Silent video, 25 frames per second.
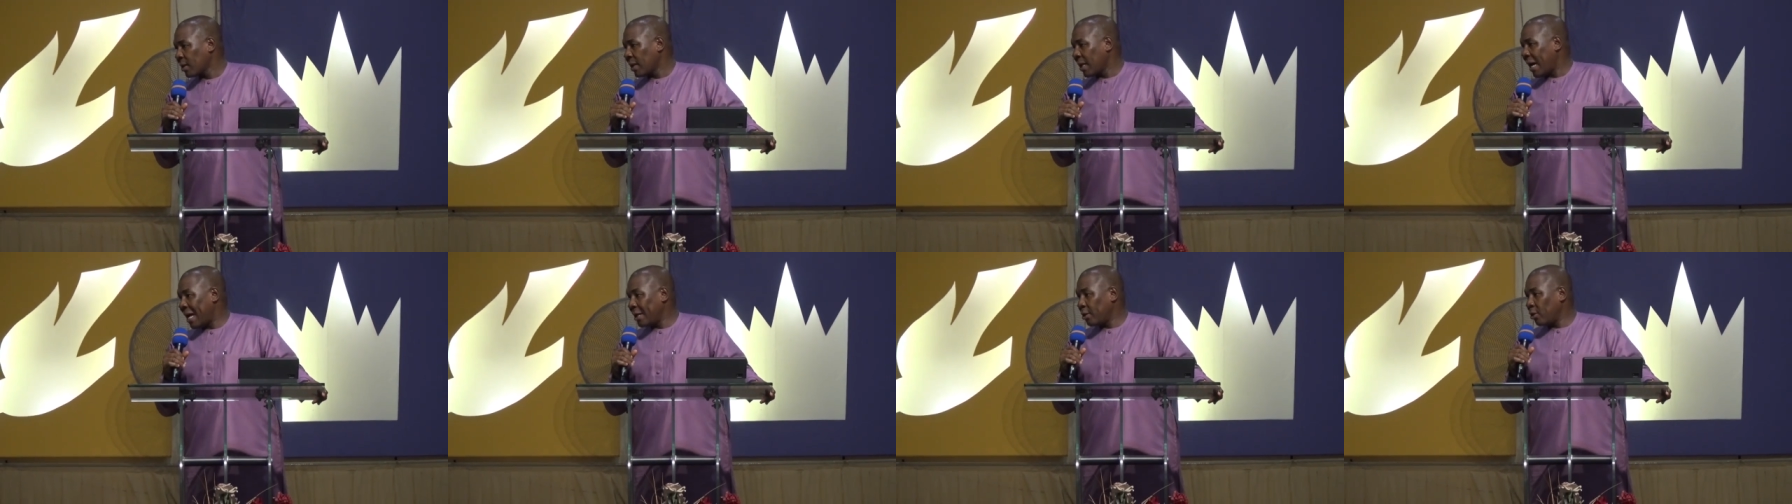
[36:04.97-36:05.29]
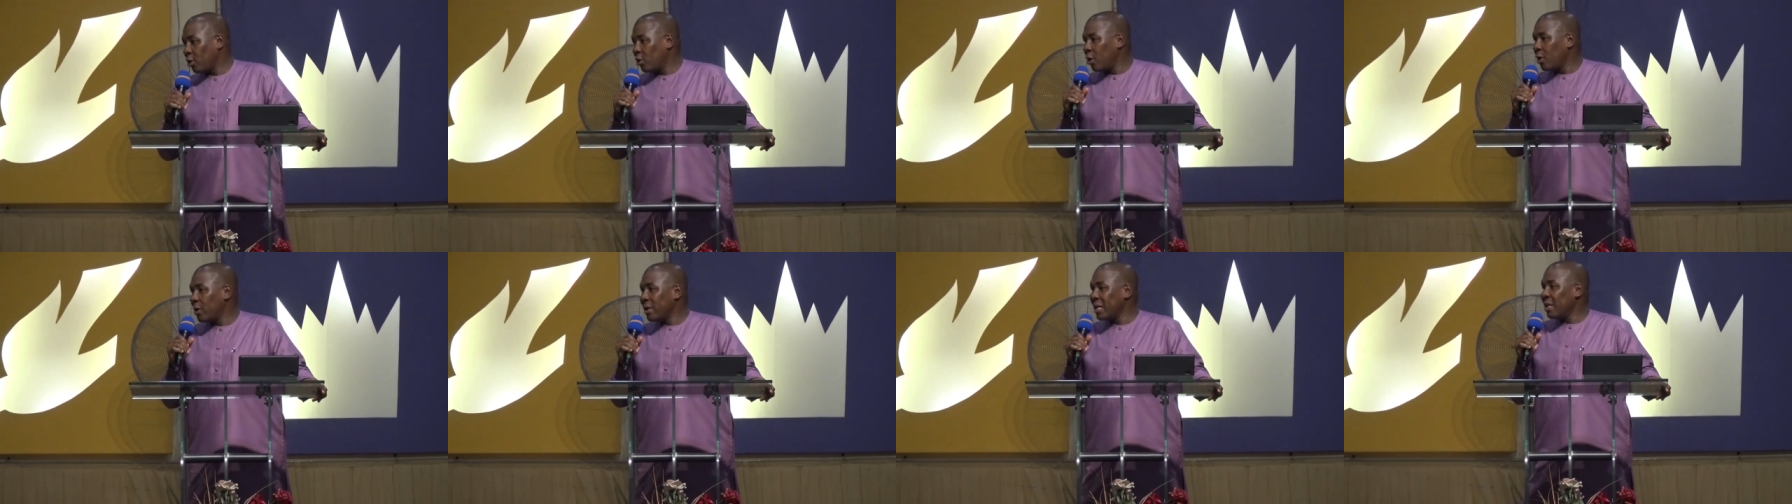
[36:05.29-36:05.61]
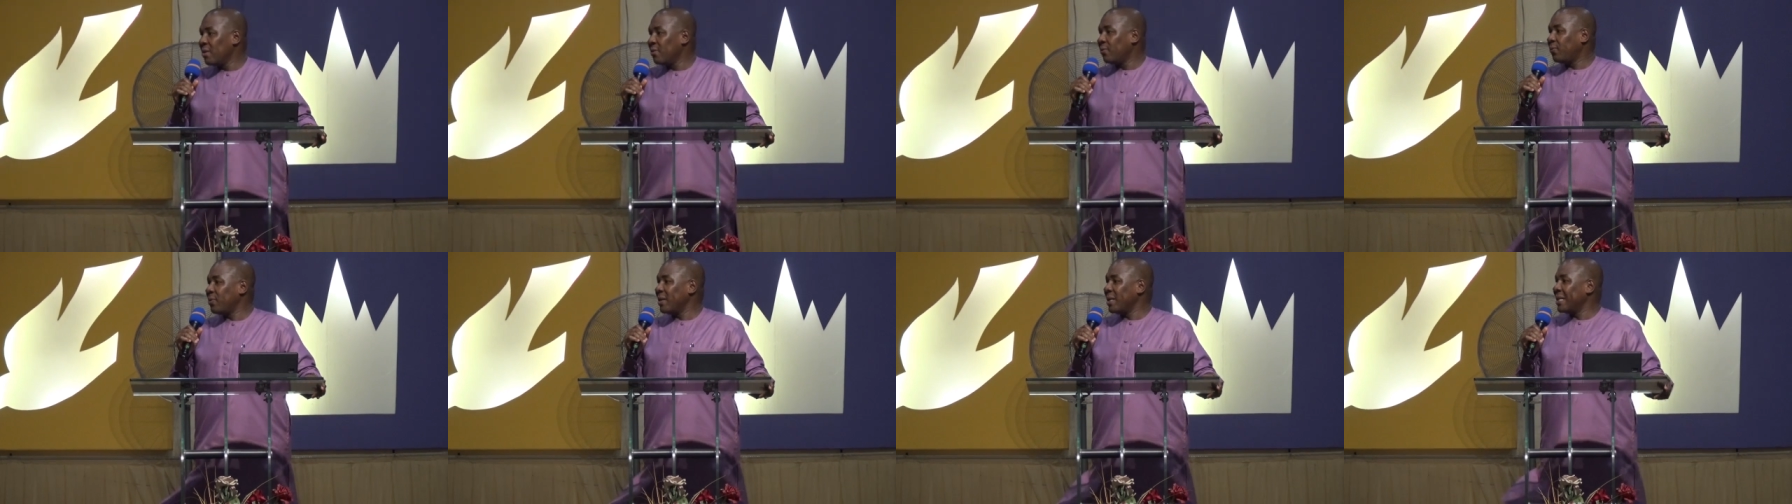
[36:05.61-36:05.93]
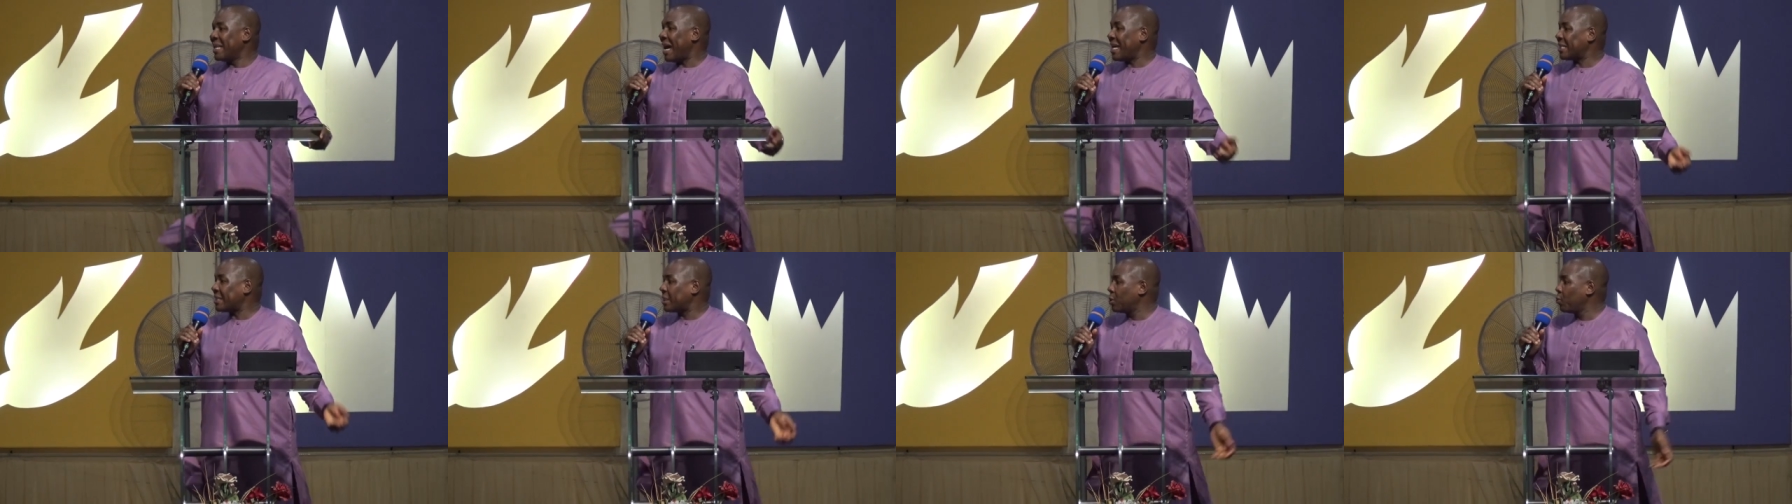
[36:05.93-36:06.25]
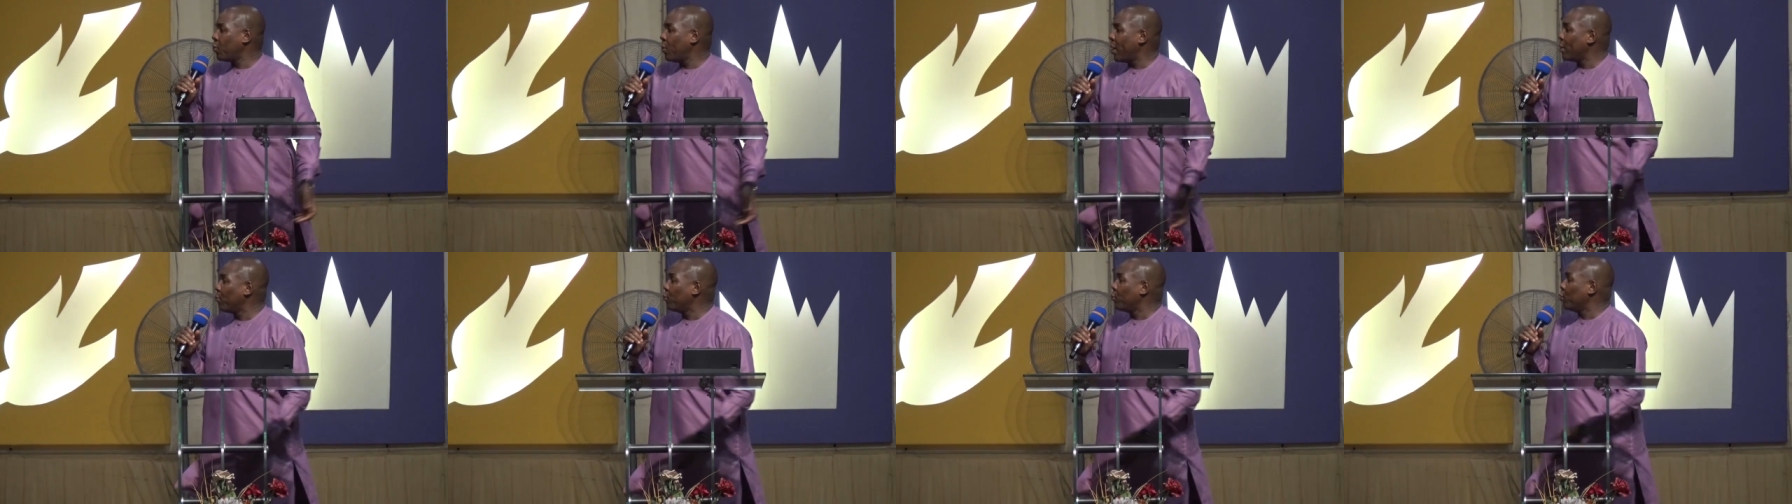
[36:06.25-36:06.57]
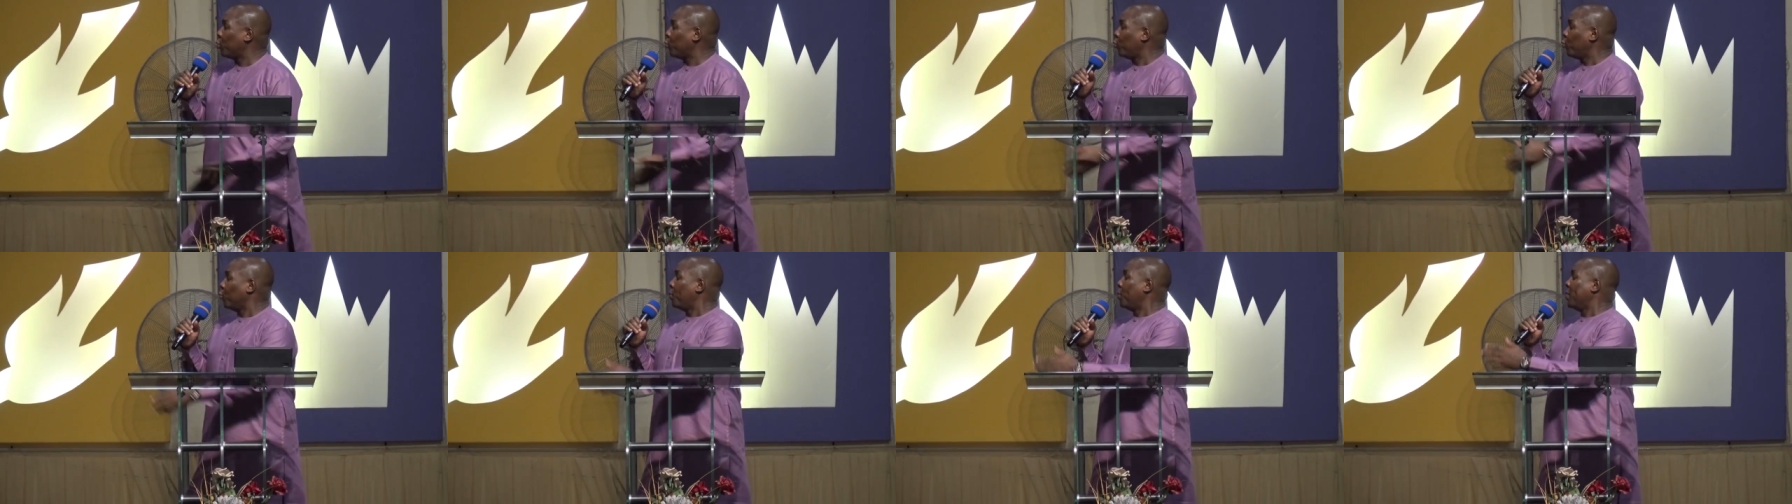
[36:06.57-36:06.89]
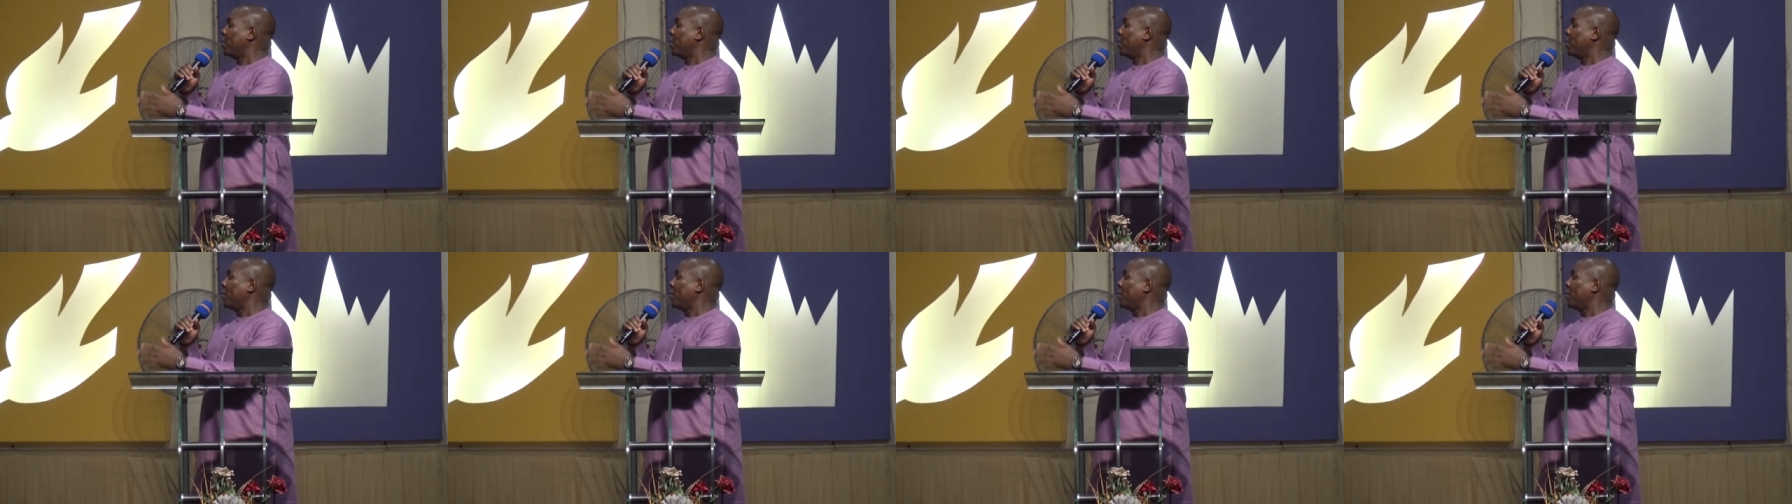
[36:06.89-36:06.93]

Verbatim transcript: I don't know if that's the way we should